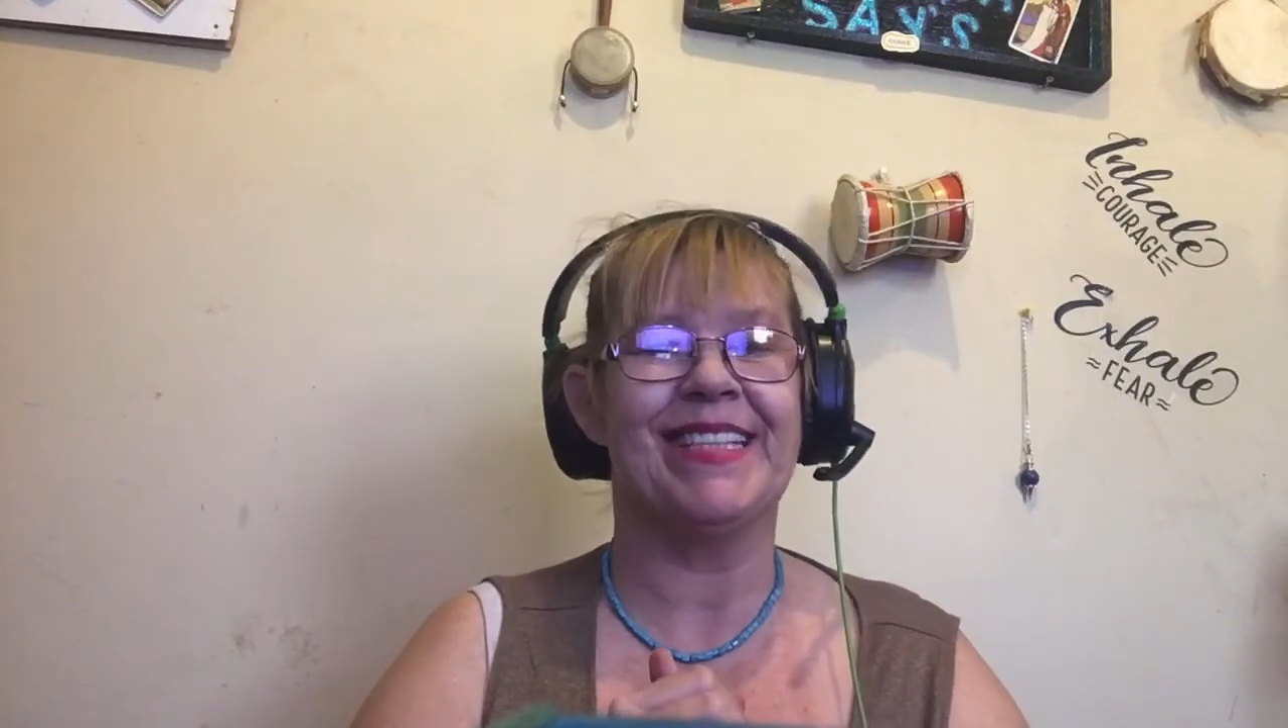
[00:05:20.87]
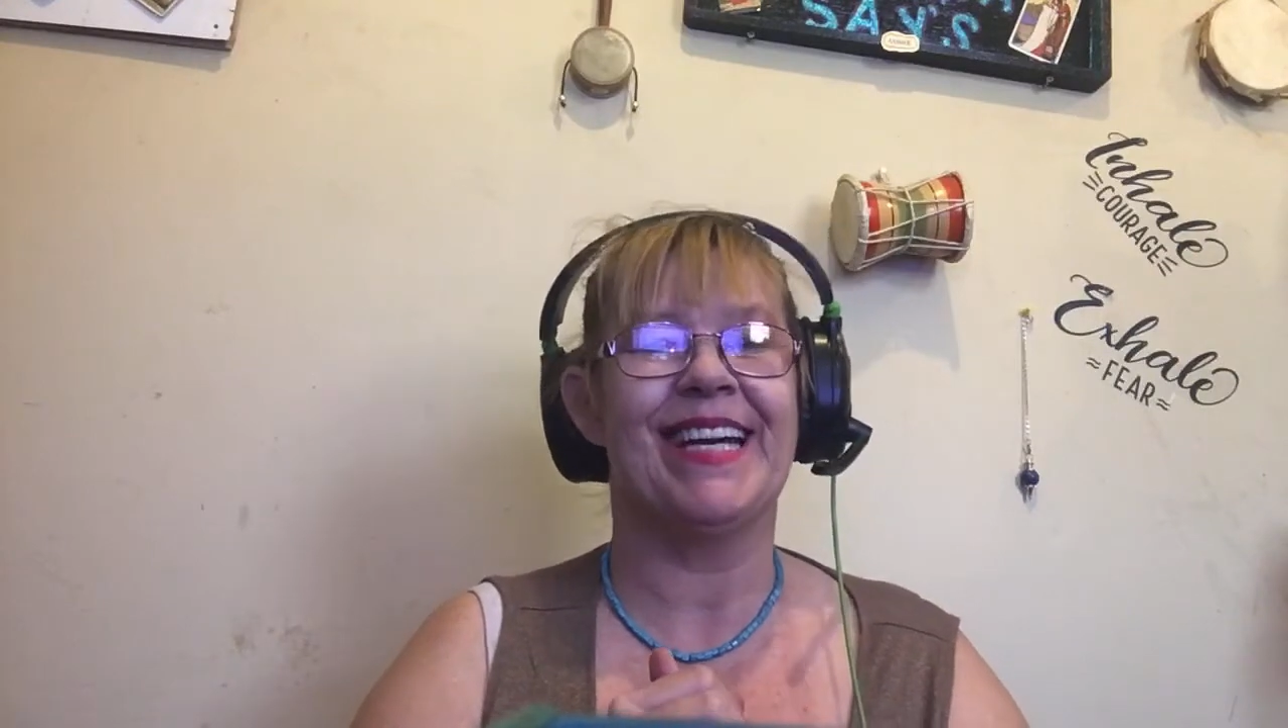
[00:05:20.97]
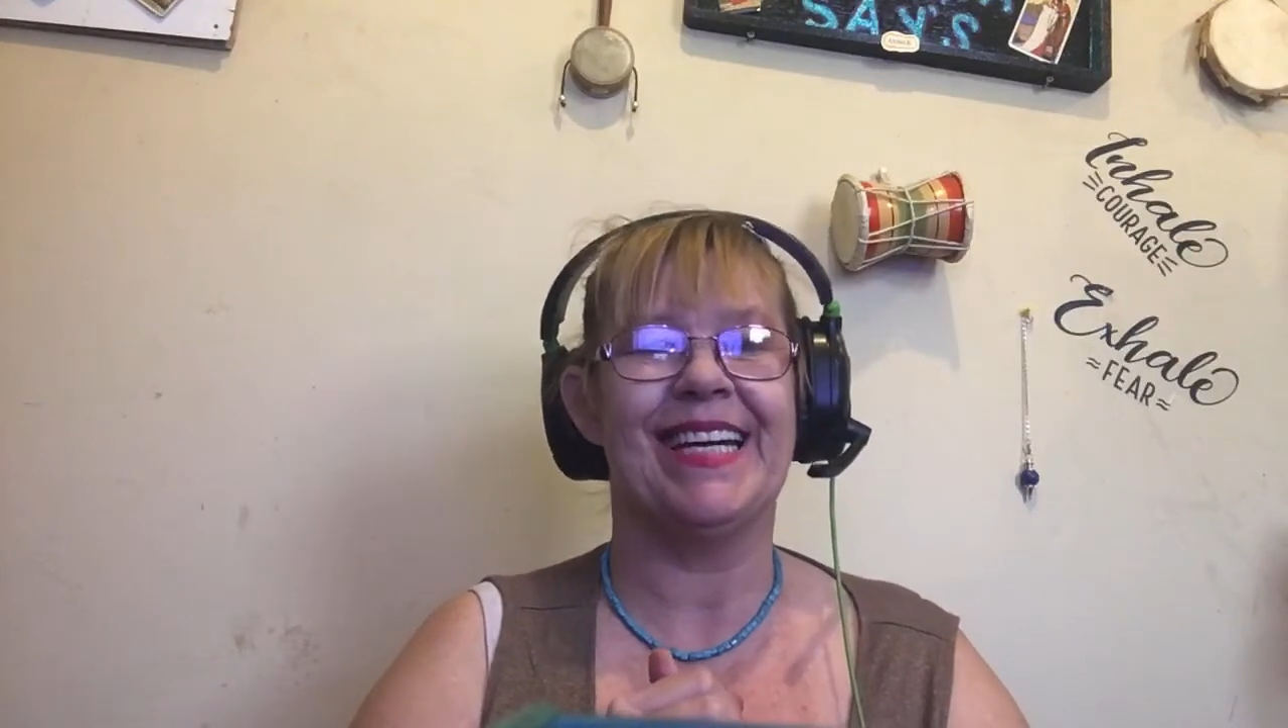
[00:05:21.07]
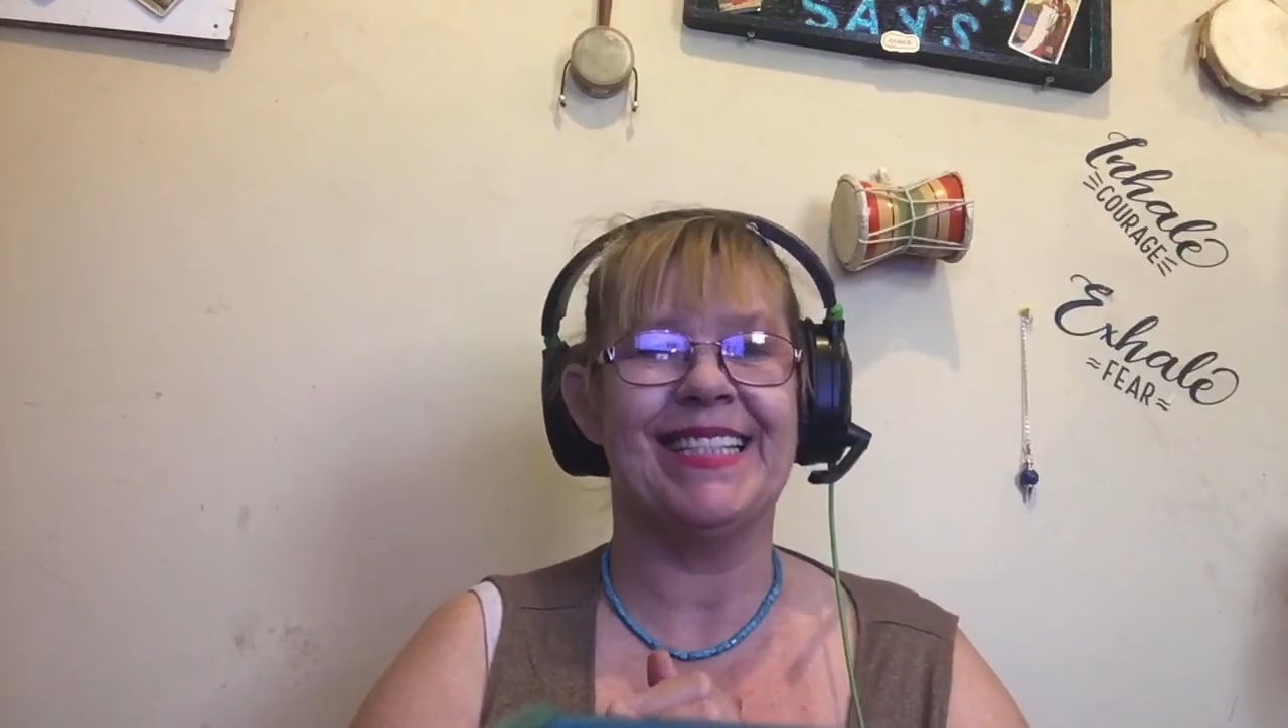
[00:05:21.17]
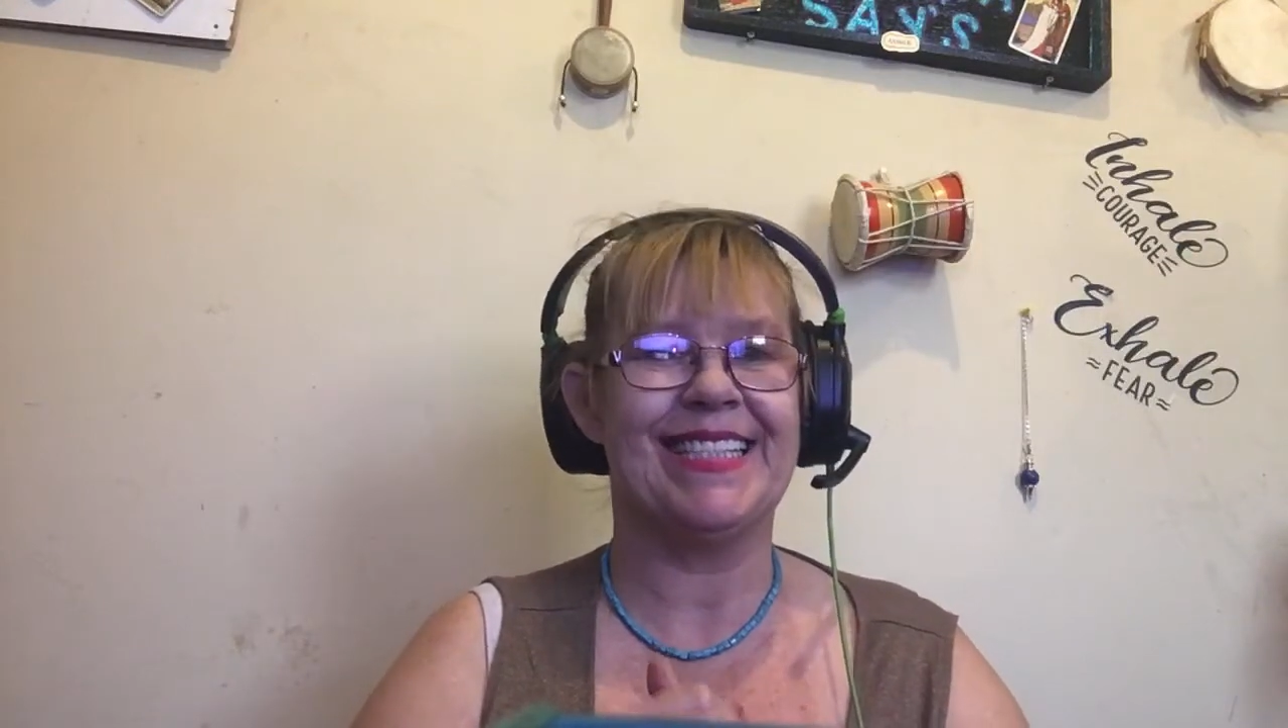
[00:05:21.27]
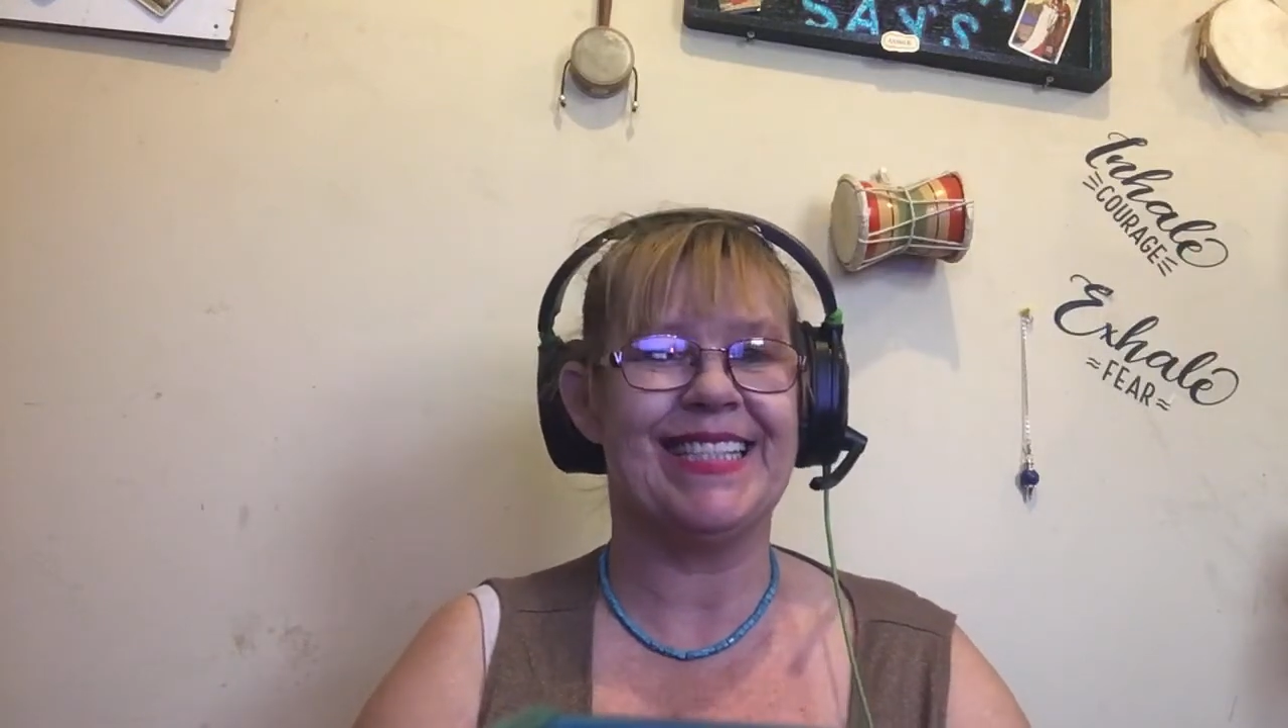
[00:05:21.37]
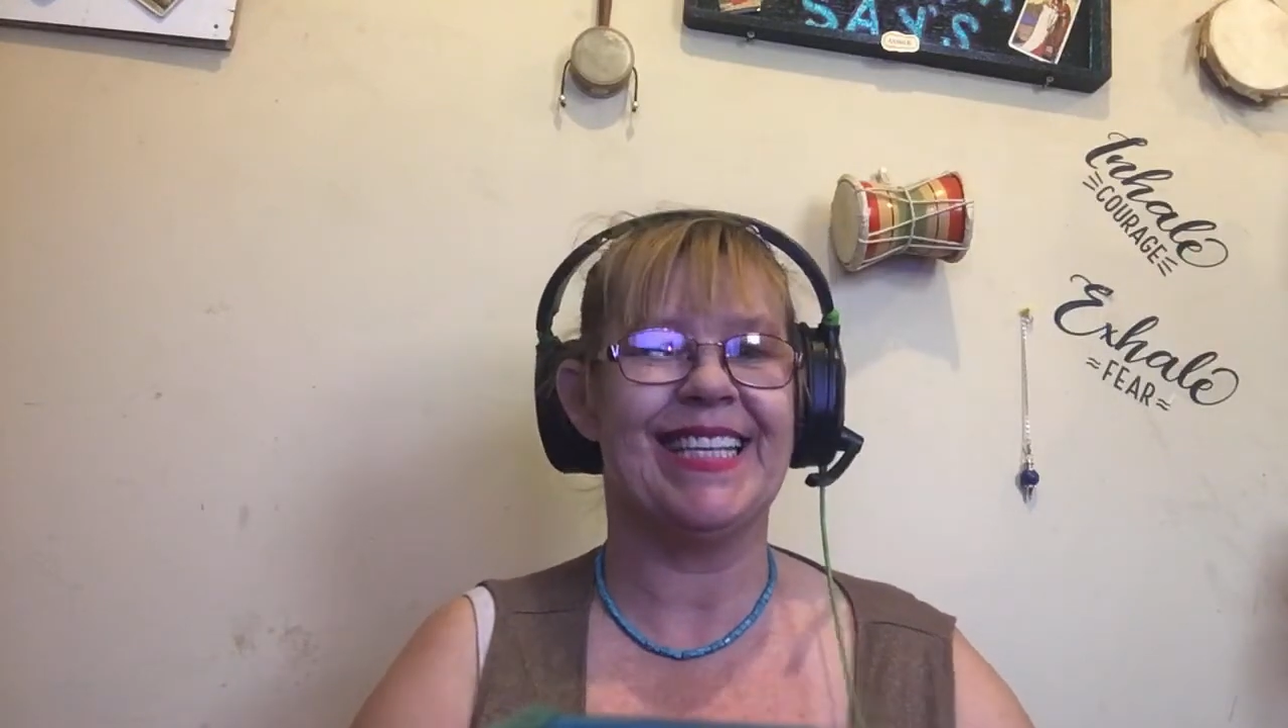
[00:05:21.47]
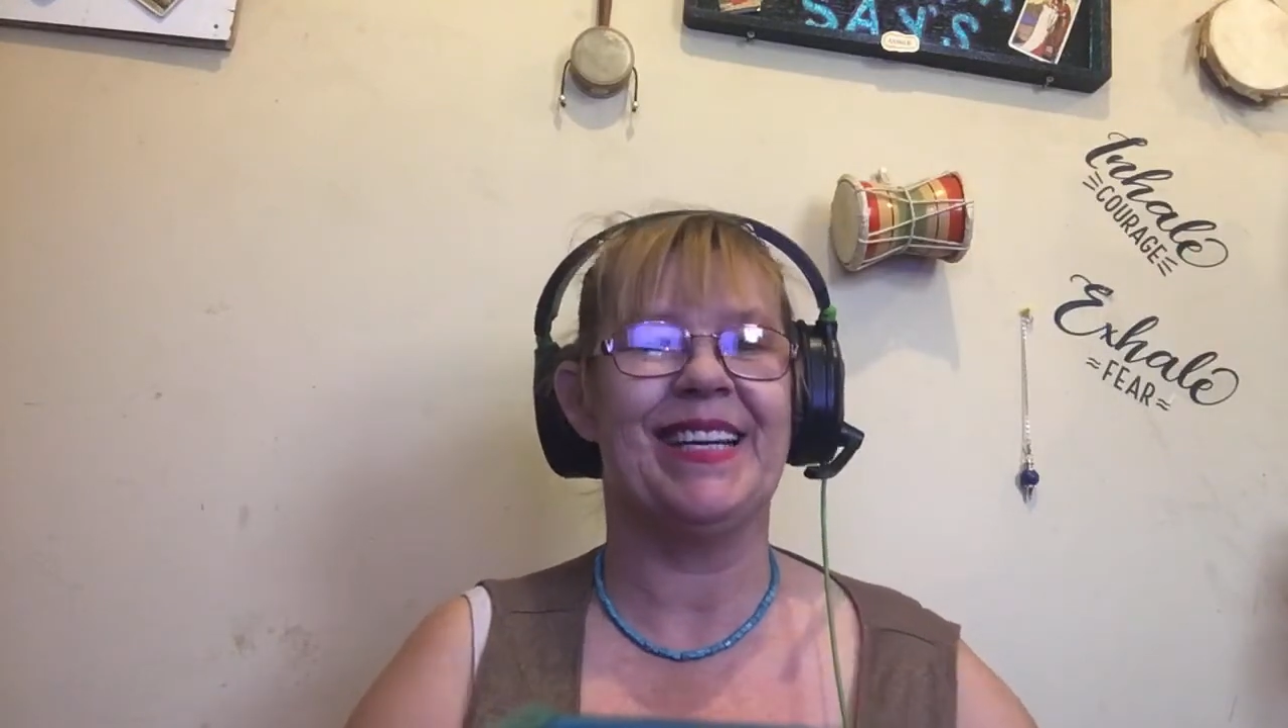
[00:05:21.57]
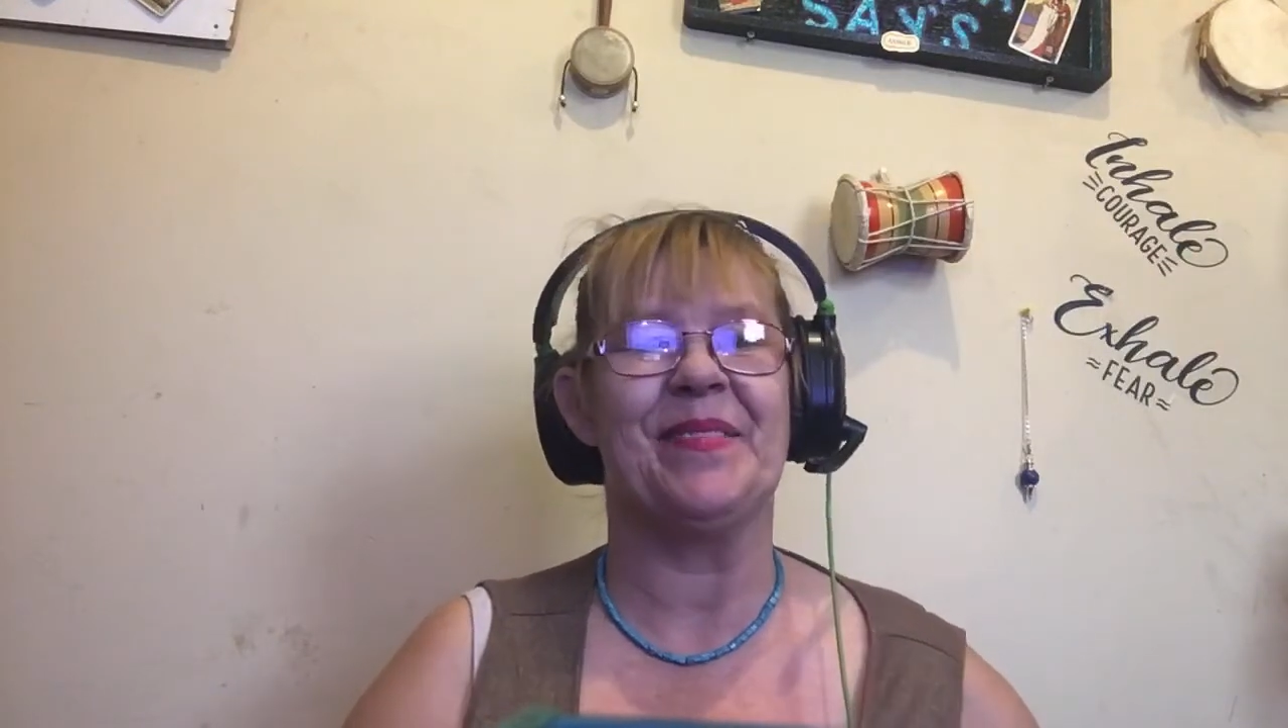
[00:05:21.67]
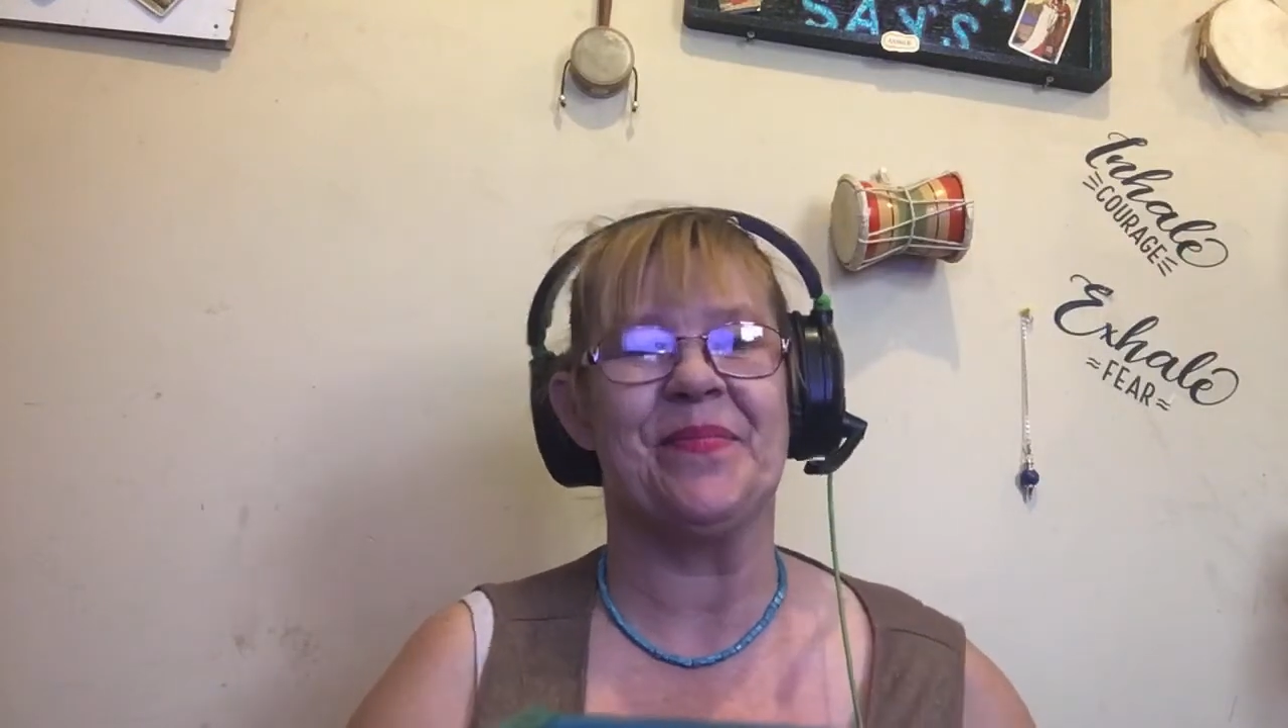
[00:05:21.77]
guides
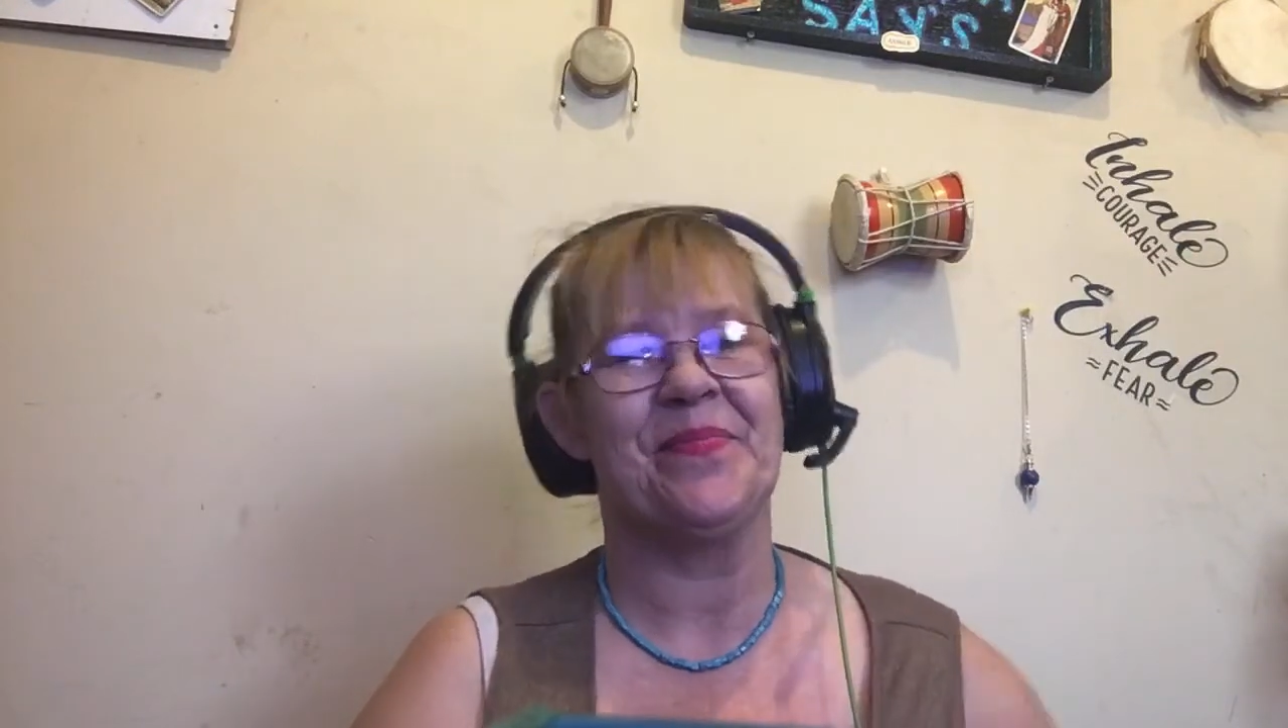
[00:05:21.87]
say.